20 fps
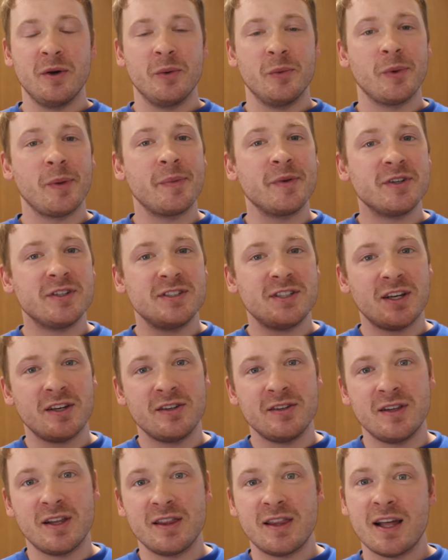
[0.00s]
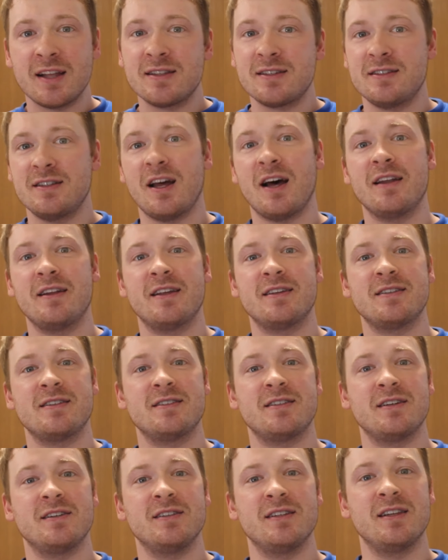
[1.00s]
Well, I'm here to tell you that that's not
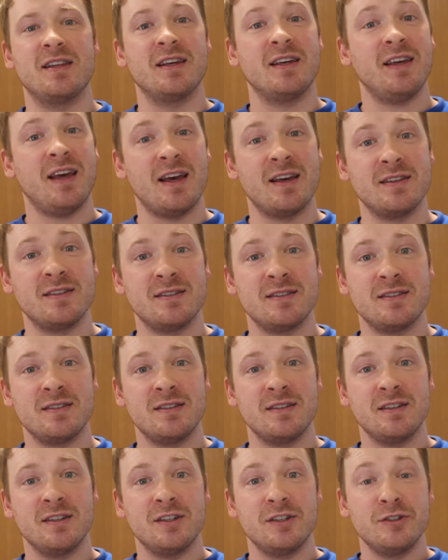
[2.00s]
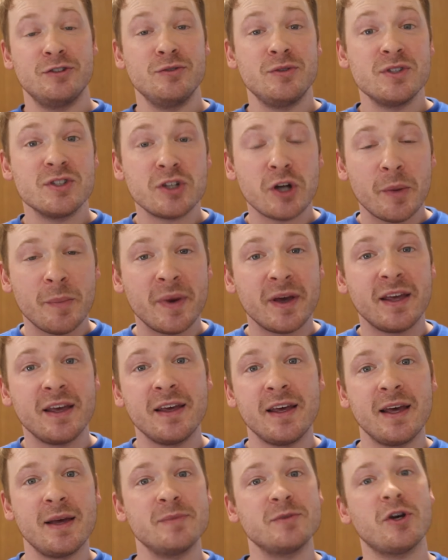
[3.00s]
necessarily the case. You can start making
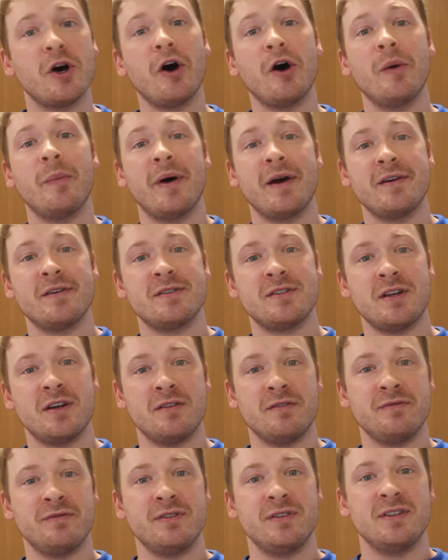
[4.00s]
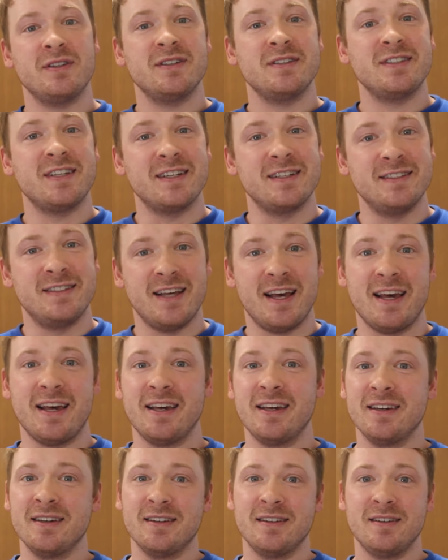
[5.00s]
games all by yourself
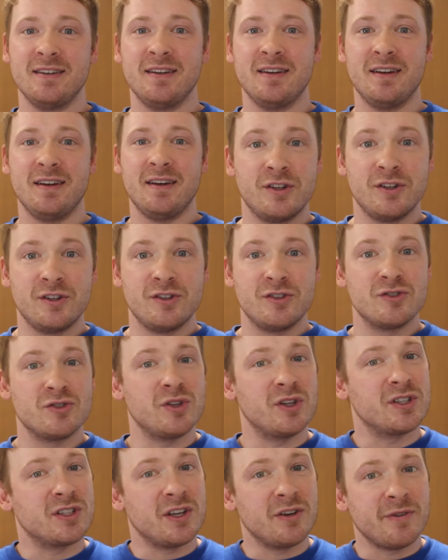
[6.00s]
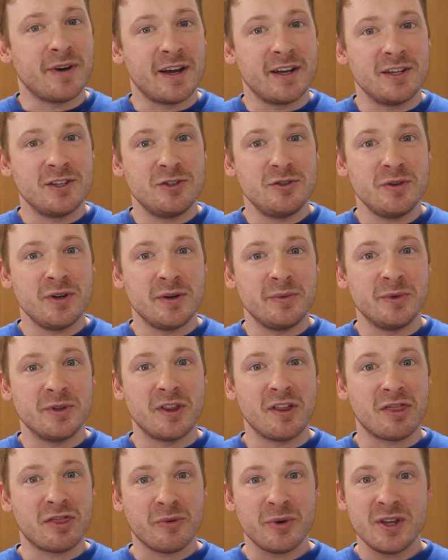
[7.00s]
today. So let's get right into it with the
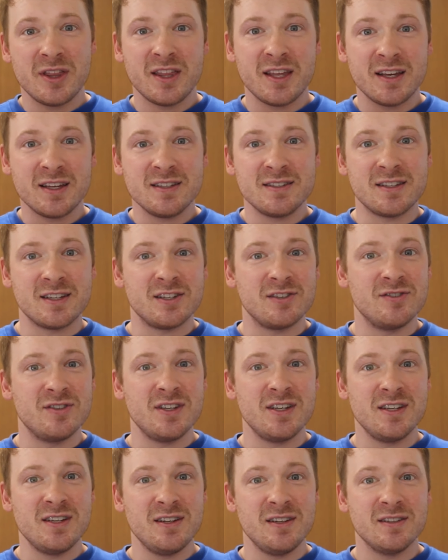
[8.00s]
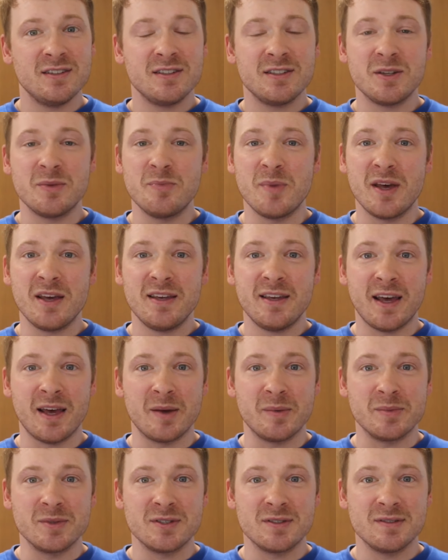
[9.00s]
3 things that you need to make
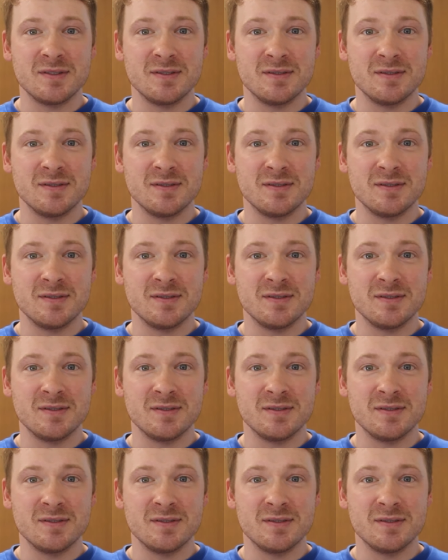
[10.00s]
games.